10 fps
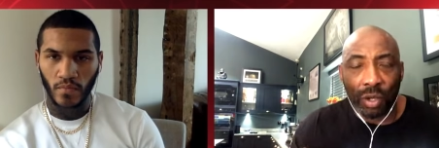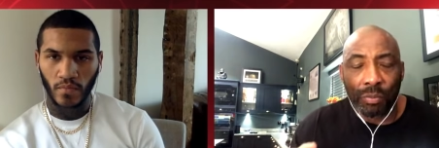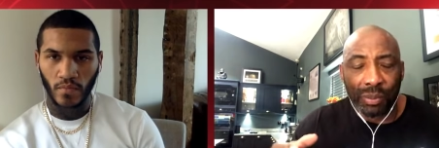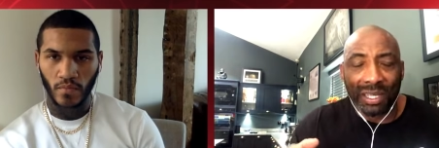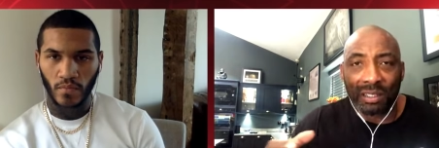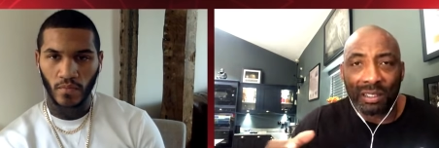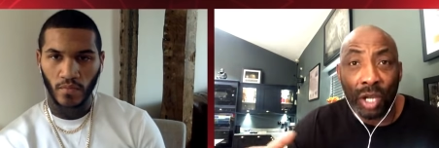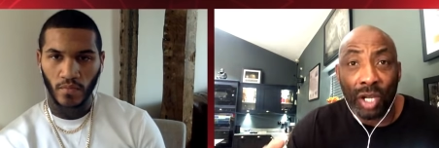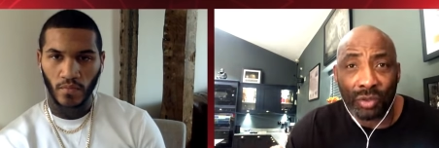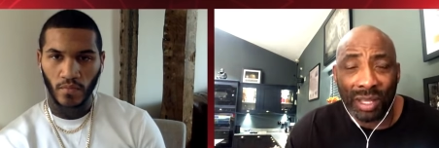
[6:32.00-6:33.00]
Speaker 1: unpredictable
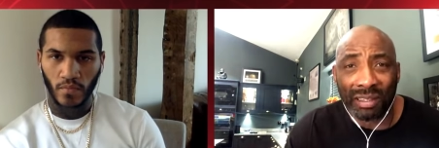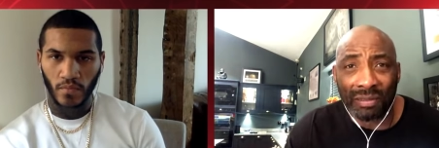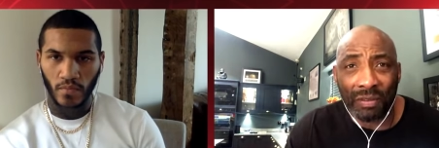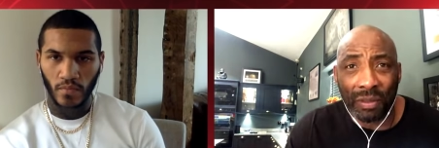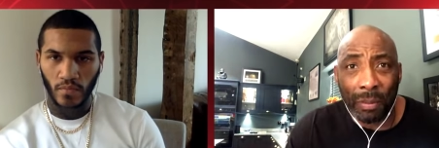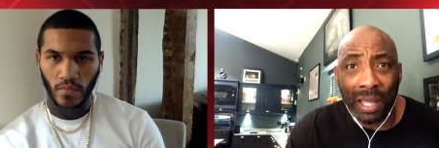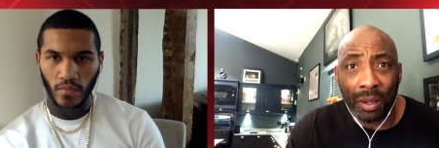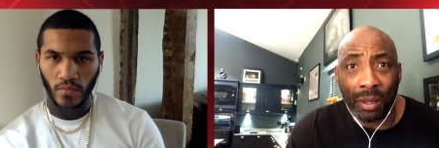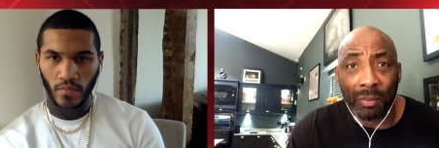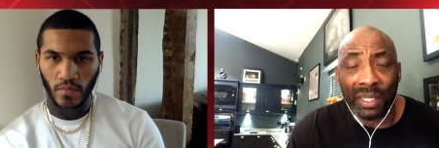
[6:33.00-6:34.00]
aggressiveness
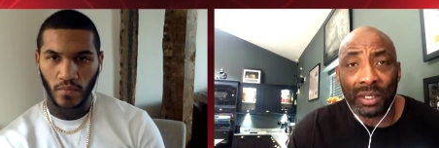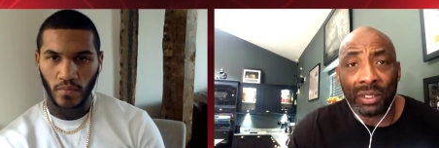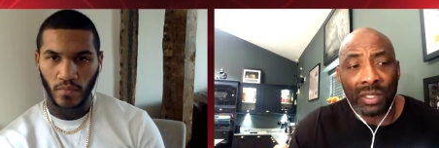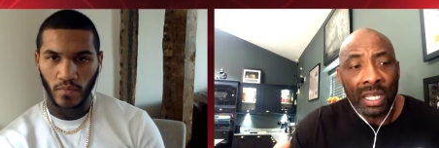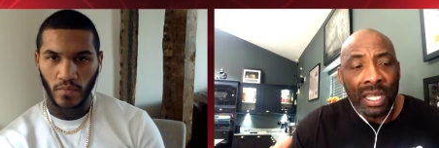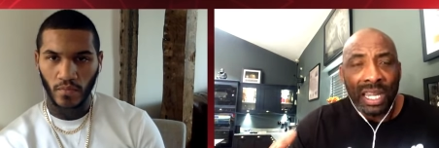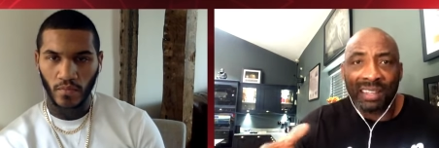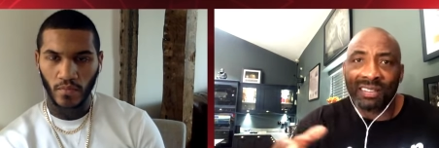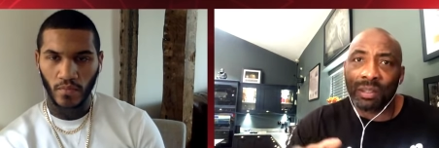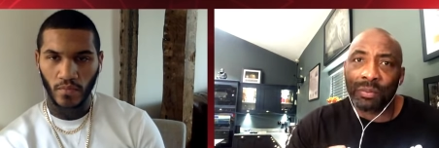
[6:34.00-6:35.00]
about him because it's
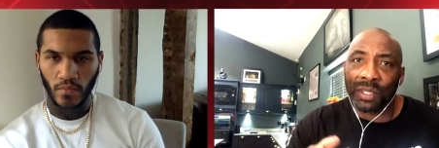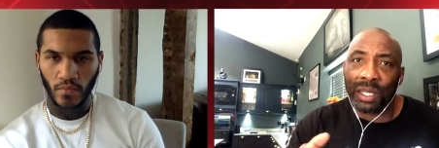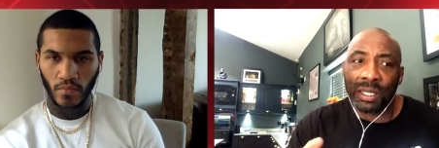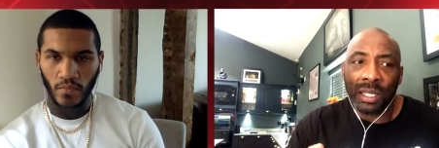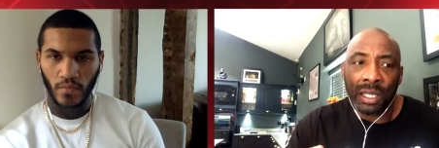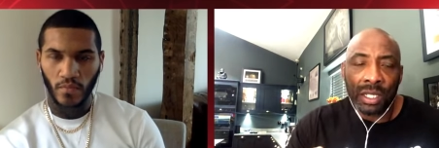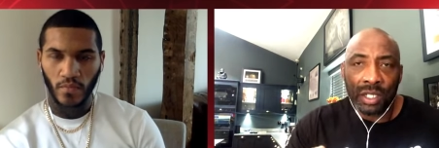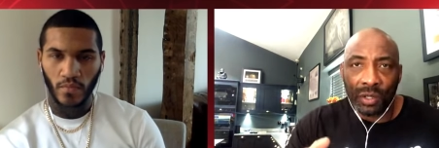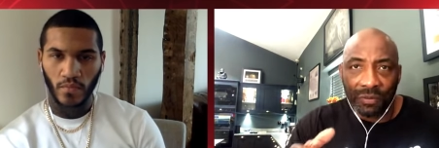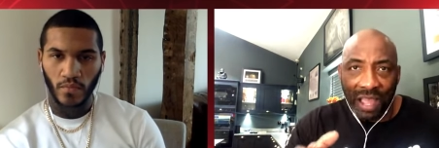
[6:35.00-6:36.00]
something
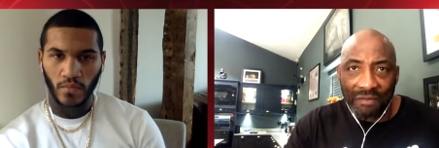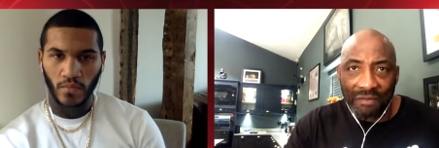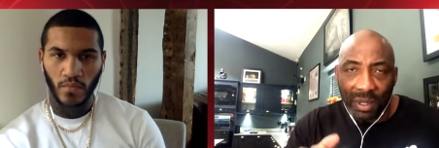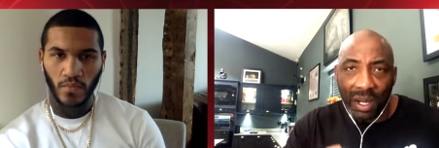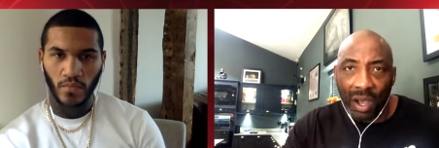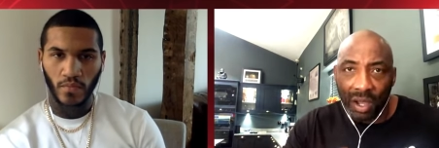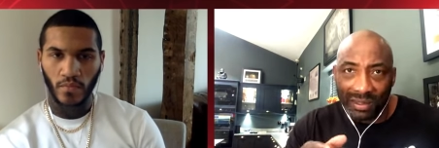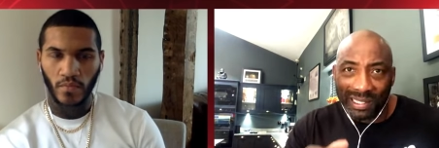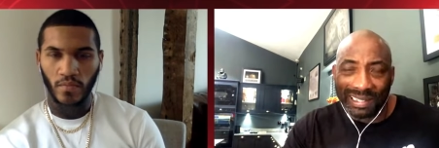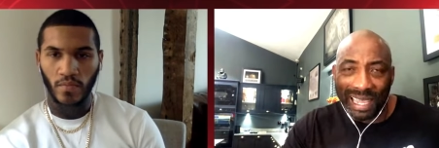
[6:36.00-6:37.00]
you'd find very hard
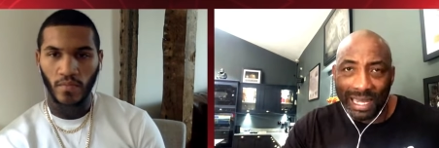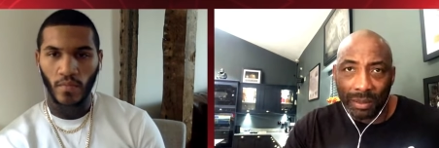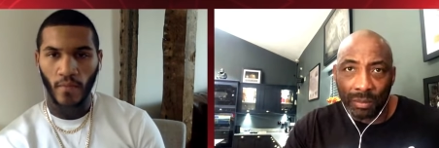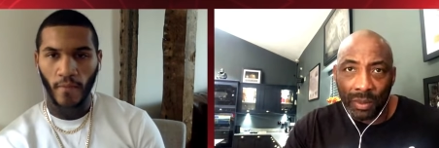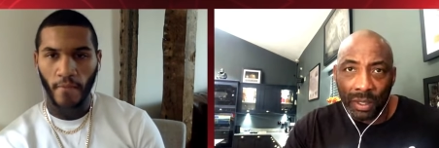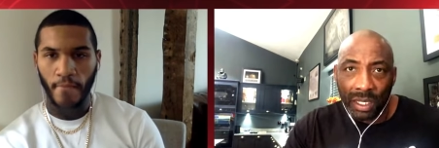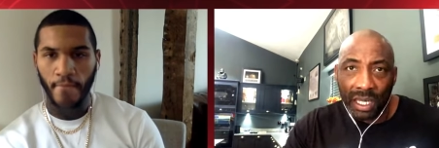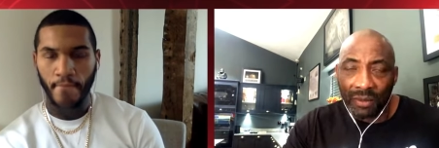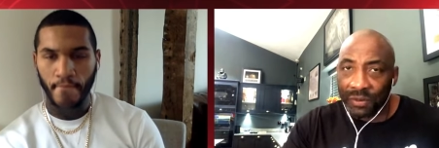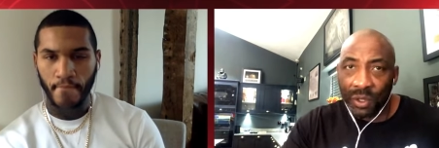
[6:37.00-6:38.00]
to tame
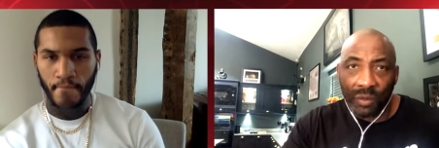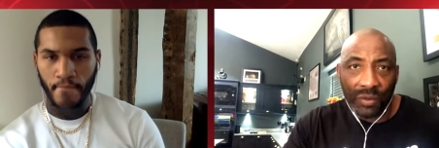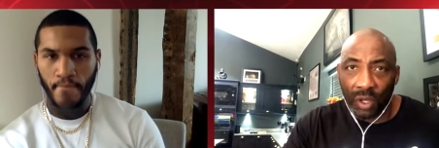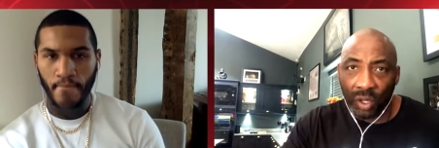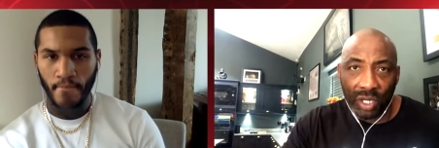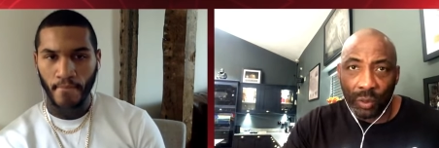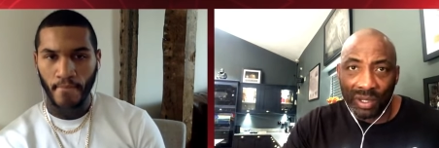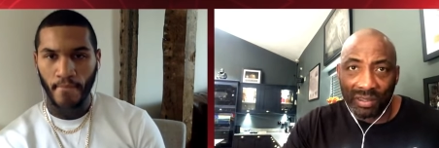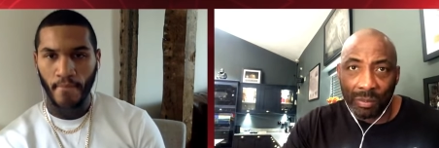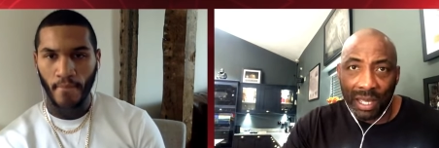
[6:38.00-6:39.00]
if you've not got your
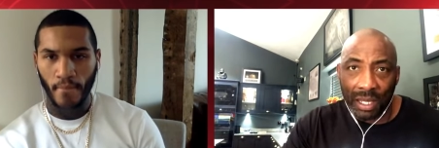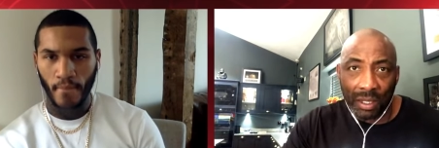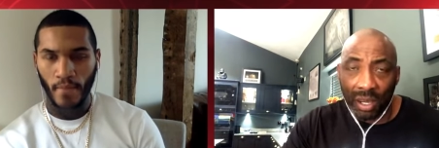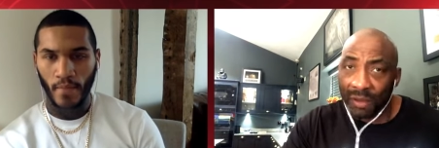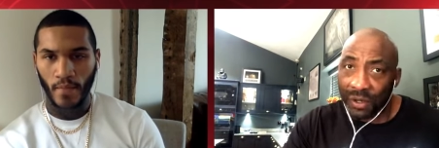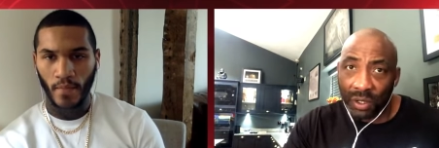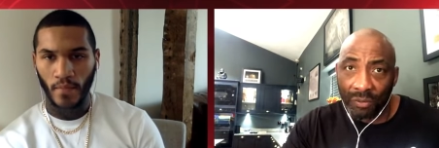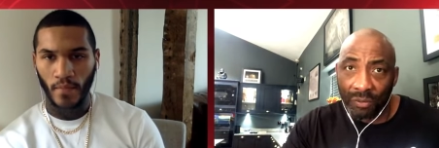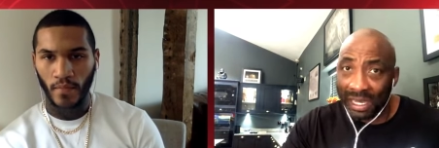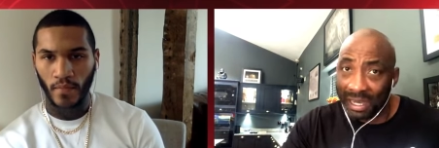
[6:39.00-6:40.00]
wits about you, if you're not
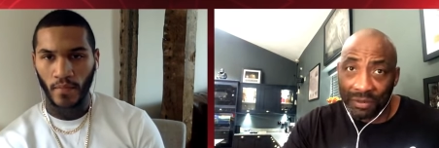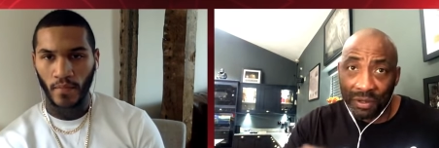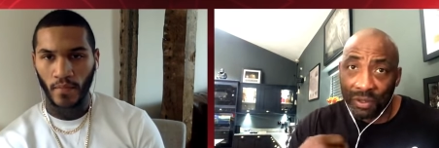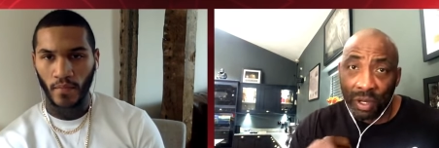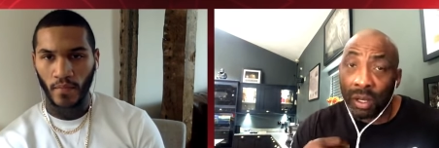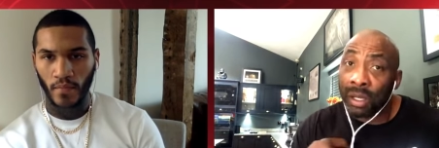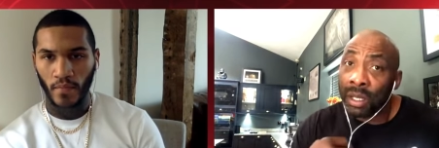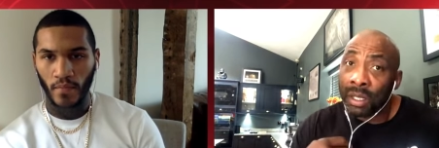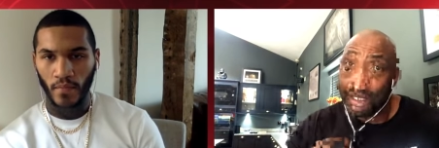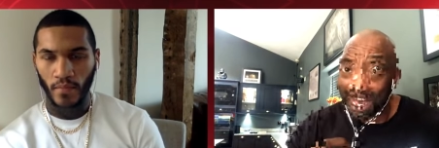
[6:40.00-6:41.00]
fit, if you've got,
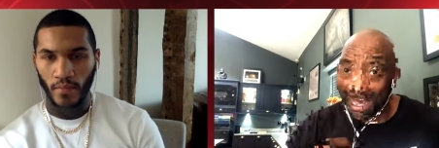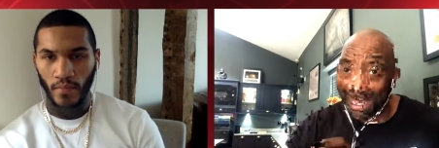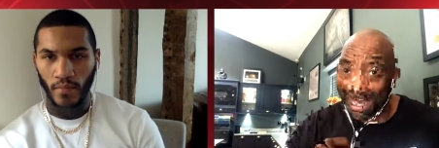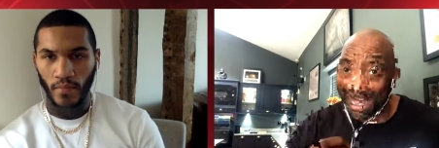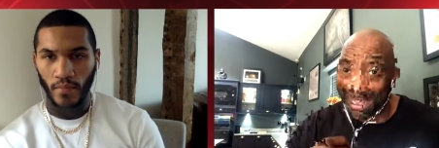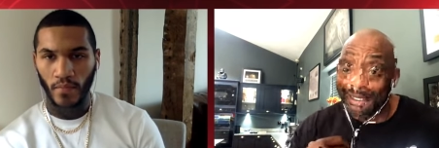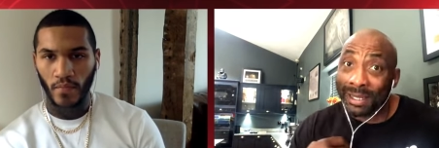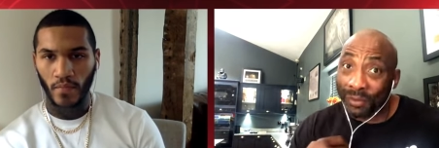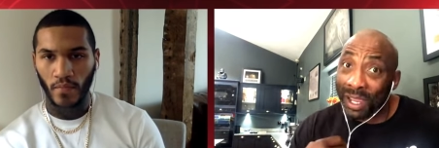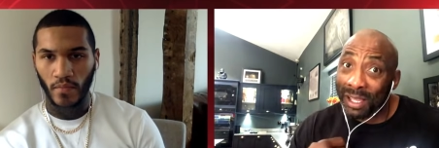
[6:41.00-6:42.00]
uh, uh, uh
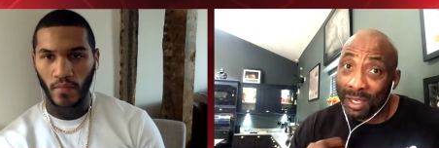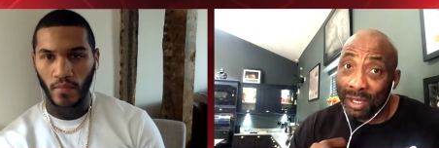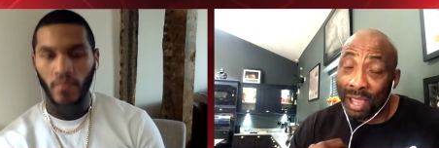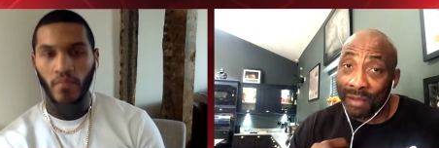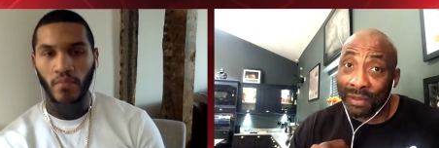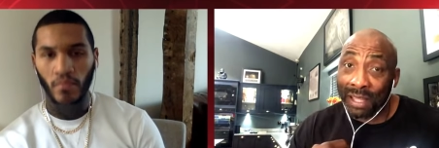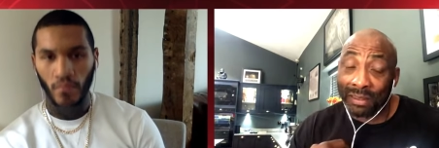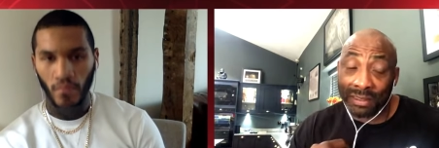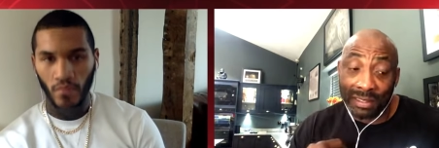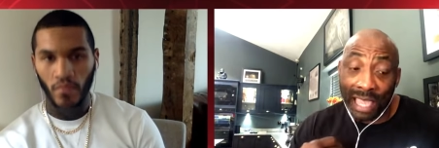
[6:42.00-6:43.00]
if you, you have
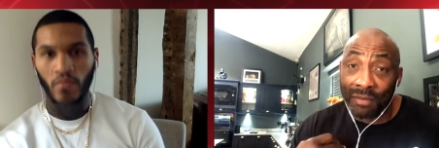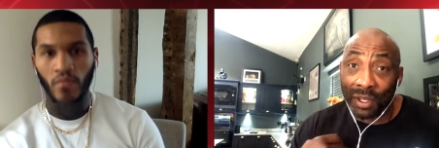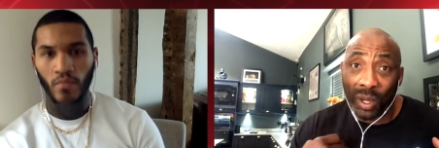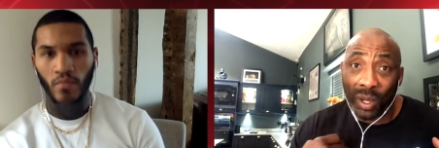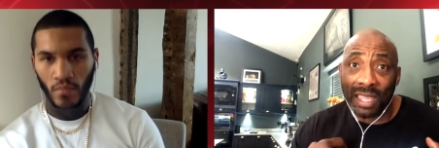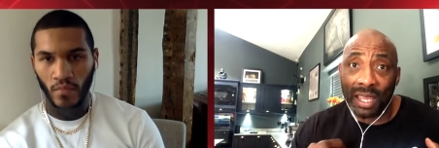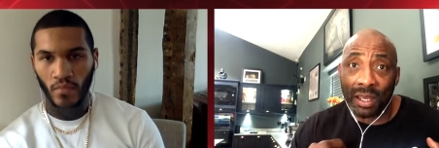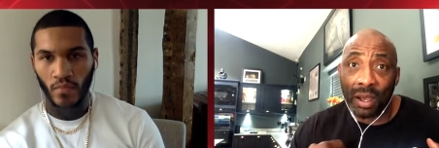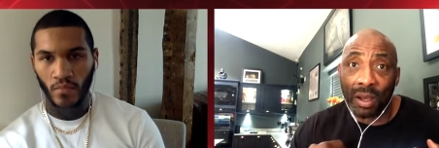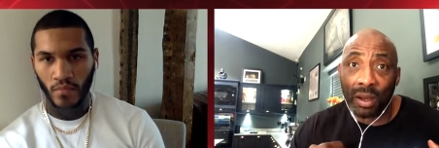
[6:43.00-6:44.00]
answered every question there in
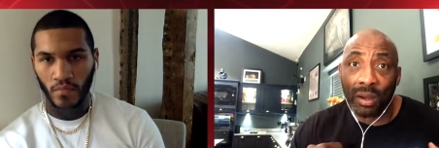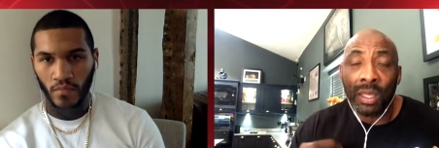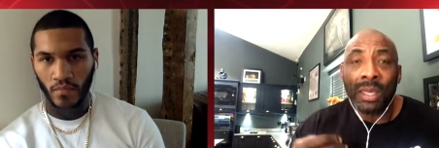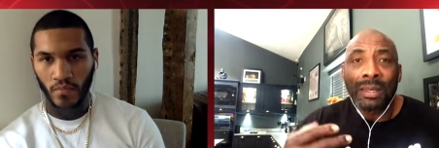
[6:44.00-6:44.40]
your heart.